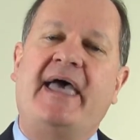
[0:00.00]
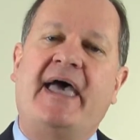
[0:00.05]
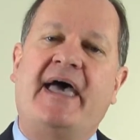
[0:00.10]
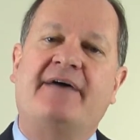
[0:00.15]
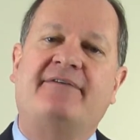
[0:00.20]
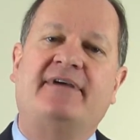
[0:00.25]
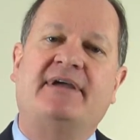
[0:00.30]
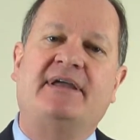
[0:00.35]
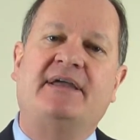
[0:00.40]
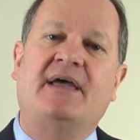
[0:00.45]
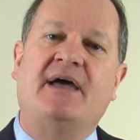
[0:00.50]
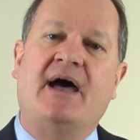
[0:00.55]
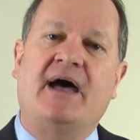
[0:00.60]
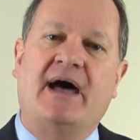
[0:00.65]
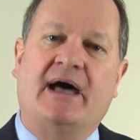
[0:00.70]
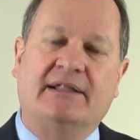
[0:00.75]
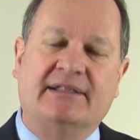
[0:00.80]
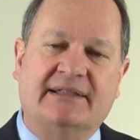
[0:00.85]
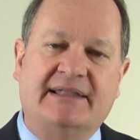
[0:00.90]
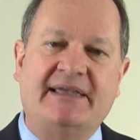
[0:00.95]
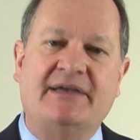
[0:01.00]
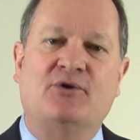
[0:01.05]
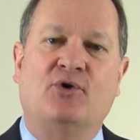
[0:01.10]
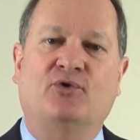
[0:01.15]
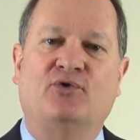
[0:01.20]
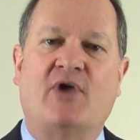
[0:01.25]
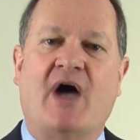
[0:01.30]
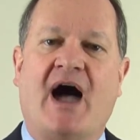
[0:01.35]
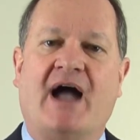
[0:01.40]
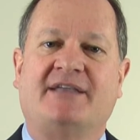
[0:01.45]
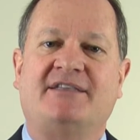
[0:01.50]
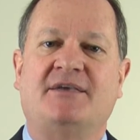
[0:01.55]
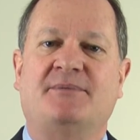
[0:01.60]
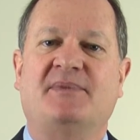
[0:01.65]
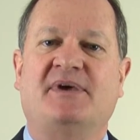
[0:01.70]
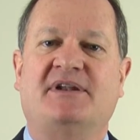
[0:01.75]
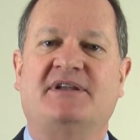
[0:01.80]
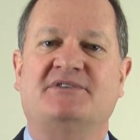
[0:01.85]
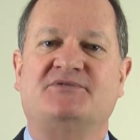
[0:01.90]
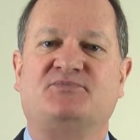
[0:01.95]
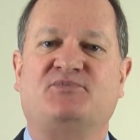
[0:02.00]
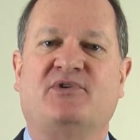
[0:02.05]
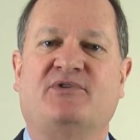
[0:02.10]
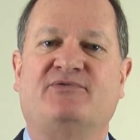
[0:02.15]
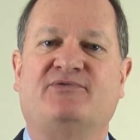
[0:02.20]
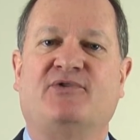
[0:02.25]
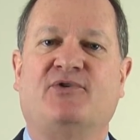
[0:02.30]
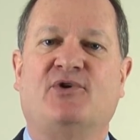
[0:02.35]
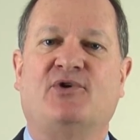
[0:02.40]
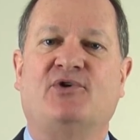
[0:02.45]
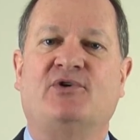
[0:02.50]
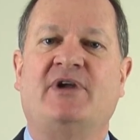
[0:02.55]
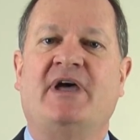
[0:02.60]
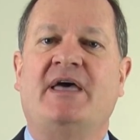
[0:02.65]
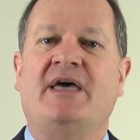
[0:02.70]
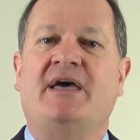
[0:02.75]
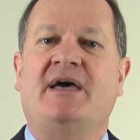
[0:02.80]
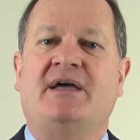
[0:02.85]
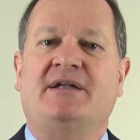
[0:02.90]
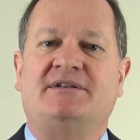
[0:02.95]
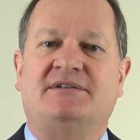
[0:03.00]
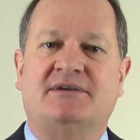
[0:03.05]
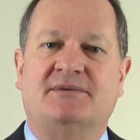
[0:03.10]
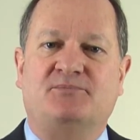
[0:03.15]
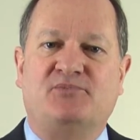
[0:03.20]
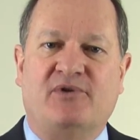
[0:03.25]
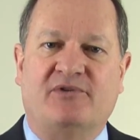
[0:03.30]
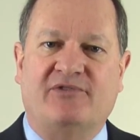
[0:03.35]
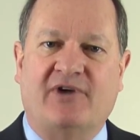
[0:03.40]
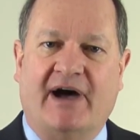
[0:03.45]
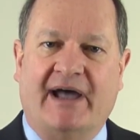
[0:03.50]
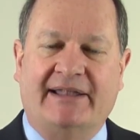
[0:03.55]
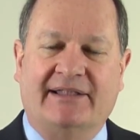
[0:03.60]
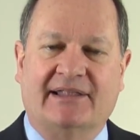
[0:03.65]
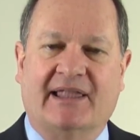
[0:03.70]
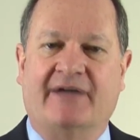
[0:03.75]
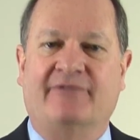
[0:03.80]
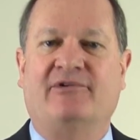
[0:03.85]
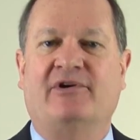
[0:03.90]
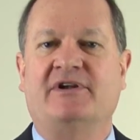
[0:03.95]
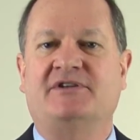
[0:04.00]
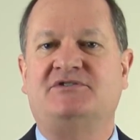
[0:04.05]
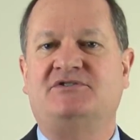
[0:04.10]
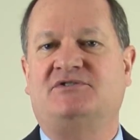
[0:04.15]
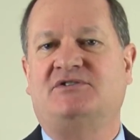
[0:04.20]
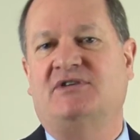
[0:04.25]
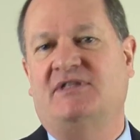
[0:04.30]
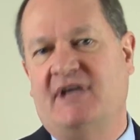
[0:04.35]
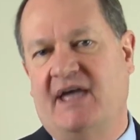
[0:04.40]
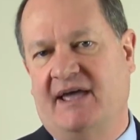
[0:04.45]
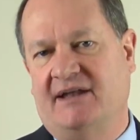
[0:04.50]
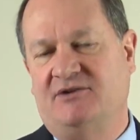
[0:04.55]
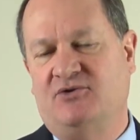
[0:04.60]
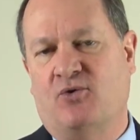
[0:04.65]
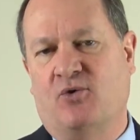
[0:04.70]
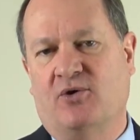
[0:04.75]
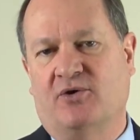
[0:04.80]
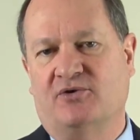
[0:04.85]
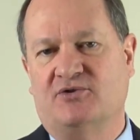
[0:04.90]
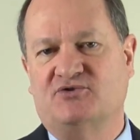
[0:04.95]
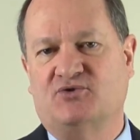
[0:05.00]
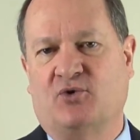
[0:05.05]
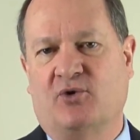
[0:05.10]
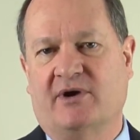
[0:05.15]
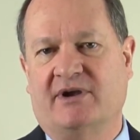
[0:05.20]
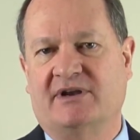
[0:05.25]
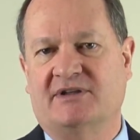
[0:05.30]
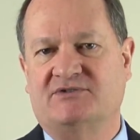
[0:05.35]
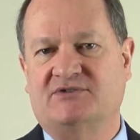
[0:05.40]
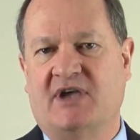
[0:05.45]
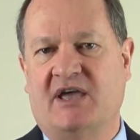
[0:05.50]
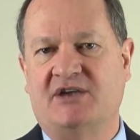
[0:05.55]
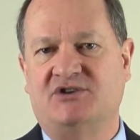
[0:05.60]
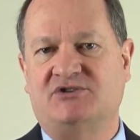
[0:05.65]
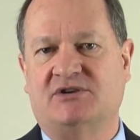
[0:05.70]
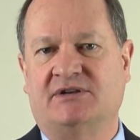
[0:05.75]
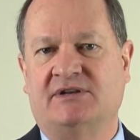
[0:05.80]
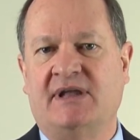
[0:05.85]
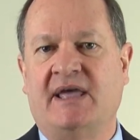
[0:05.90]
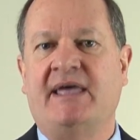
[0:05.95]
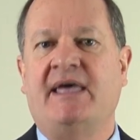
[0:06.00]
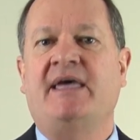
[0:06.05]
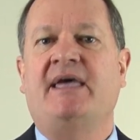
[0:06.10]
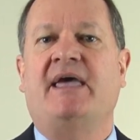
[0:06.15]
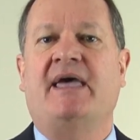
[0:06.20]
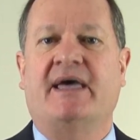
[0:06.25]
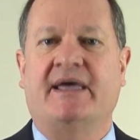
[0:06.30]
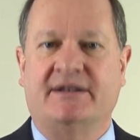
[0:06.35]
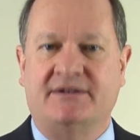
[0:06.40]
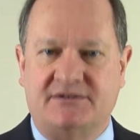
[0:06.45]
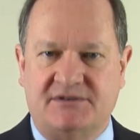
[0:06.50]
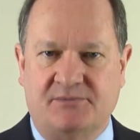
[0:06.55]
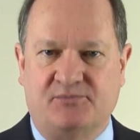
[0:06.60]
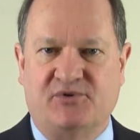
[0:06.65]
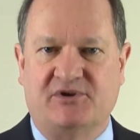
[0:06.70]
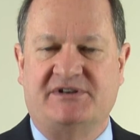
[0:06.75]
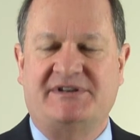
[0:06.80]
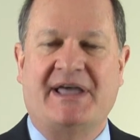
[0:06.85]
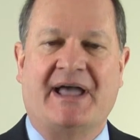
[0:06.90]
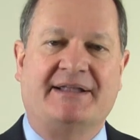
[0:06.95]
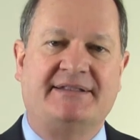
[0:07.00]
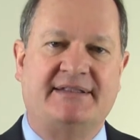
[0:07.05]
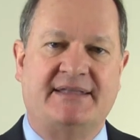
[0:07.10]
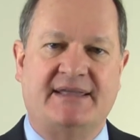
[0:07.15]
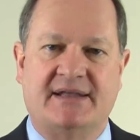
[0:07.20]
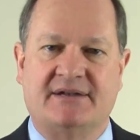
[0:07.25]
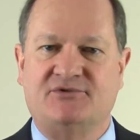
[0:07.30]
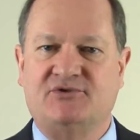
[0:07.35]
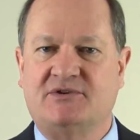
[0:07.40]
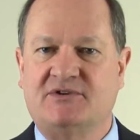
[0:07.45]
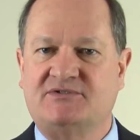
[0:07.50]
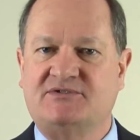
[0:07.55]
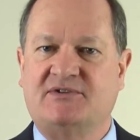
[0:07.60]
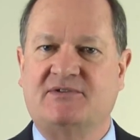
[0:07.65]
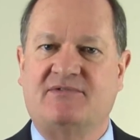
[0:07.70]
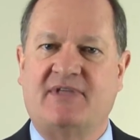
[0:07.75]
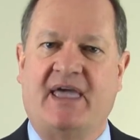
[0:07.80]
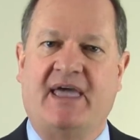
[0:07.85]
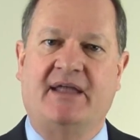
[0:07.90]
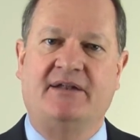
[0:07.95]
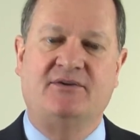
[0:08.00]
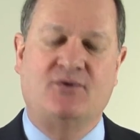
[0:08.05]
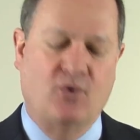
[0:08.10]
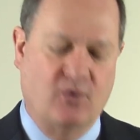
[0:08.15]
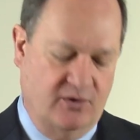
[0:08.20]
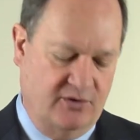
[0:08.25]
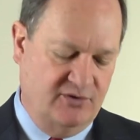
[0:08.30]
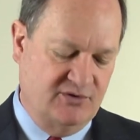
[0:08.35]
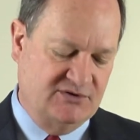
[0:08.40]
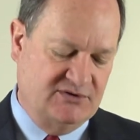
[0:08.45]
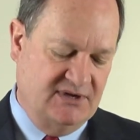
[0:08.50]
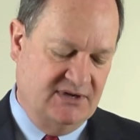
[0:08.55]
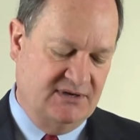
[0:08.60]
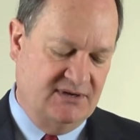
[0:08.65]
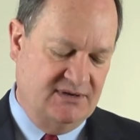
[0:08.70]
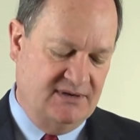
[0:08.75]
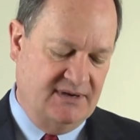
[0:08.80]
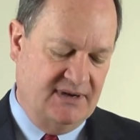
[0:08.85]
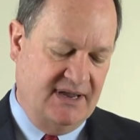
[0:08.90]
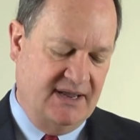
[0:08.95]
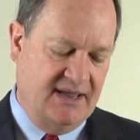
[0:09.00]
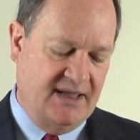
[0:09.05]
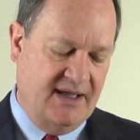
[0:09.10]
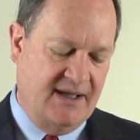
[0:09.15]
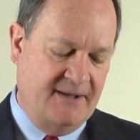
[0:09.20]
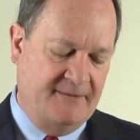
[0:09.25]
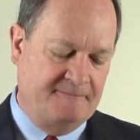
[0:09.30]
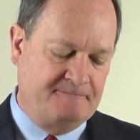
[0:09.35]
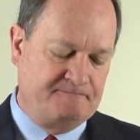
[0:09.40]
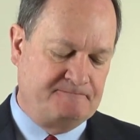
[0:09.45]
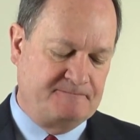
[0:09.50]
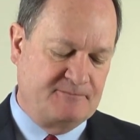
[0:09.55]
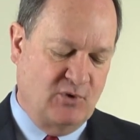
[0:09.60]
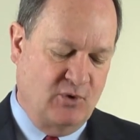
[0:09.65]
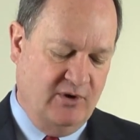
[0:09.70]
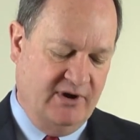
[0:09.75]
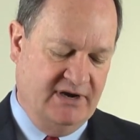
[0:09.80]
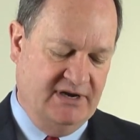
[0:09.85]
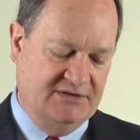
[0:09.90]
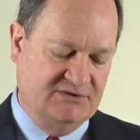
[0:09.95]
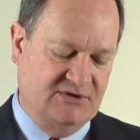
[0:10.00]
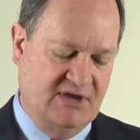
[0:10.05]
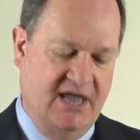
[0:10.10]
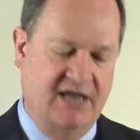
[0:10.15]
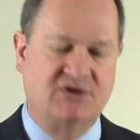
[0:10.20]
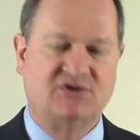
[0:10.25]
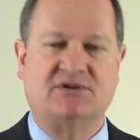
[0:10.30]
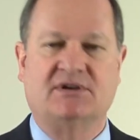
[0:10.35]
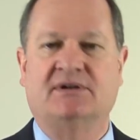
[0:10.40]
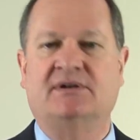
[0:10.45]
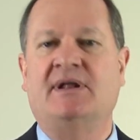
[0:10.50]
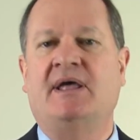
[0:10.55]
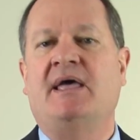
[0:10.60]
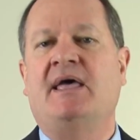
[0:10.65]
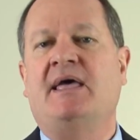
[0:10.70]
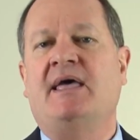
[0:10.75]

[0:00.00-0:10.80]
having a legal document is preferred to provide leverage to the headquarters organization and to protect the interest of the headquarters and organization.